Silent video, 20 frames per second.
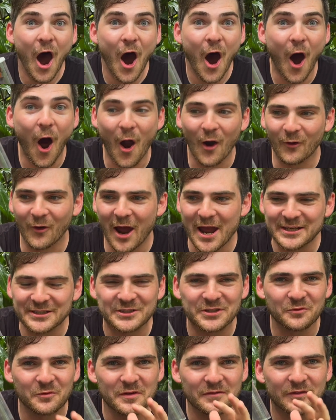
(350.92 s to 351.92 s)
All right,
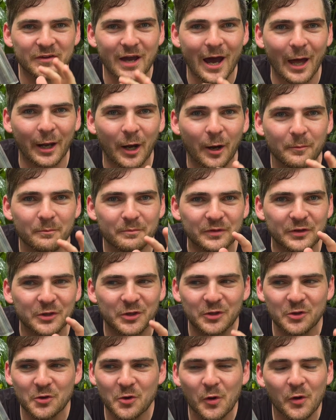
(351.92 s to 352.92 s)
so we've got our
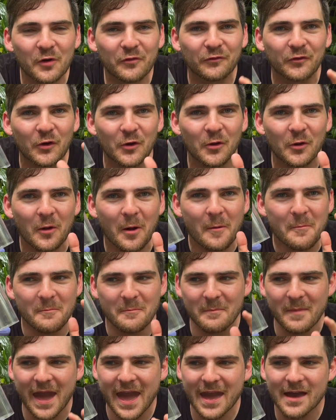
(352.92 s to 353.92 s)
beautiful
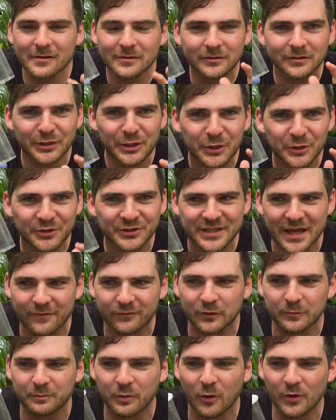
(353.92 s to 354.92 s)
male little
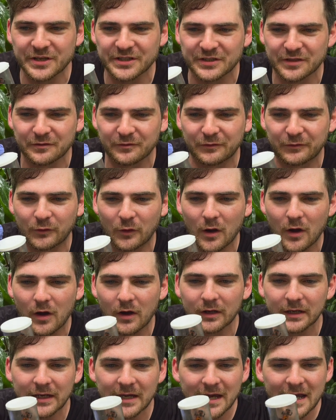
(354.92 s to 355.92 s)
devil poison
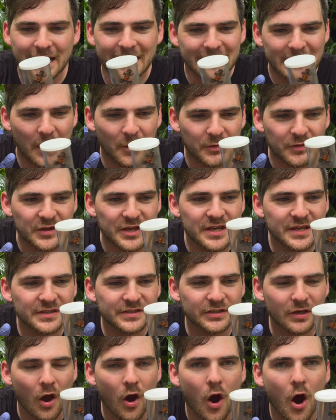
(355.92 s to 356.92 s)
frog. Now
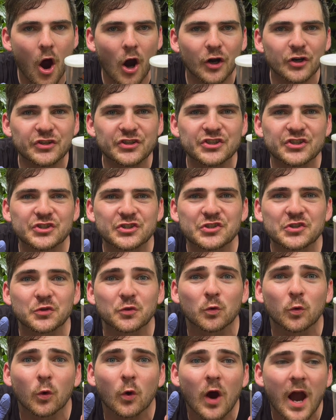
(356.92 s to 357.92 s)
these are
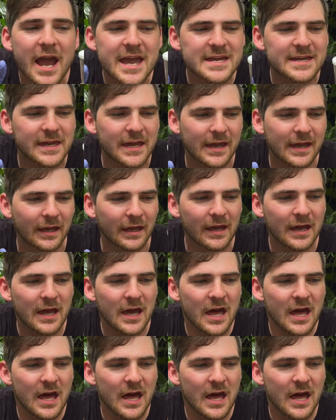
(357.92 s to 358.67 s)
striking.